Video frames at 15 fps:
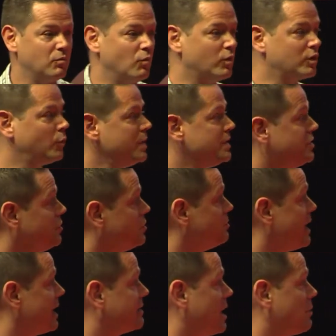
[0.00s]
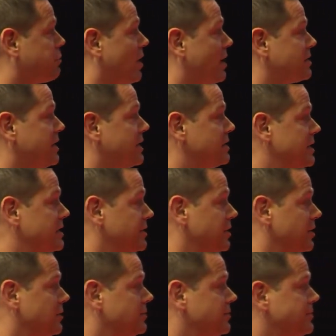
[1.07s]
what do we do to make that process
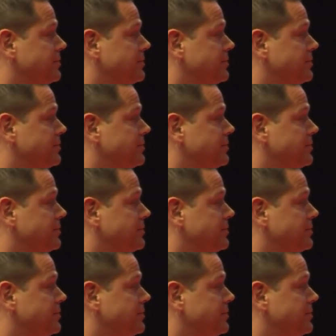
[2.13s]
easier?